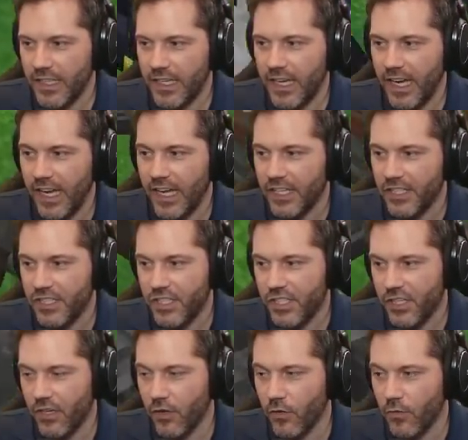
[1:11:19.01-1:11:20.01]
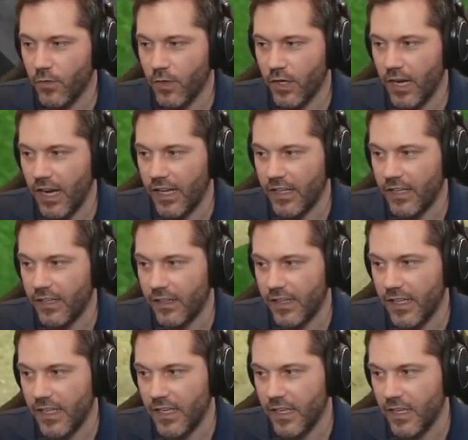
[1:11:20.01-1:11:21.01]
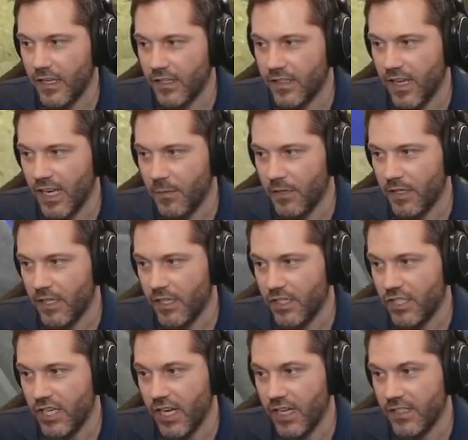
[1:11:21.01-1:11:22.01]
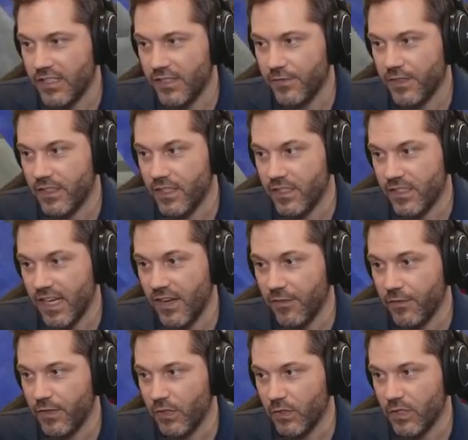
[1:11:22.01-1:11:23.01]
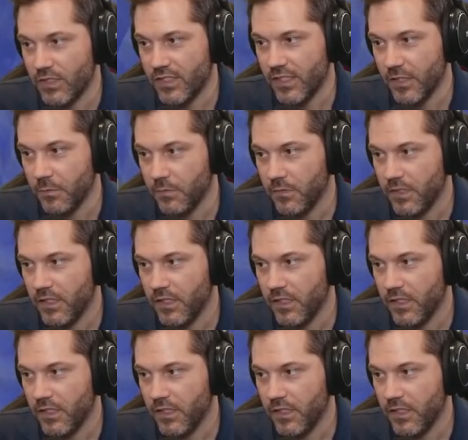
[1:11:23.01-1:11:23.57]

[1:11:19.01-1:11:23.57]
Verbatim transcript: it cache over at the diamond chest if it doesn't have a filter set up.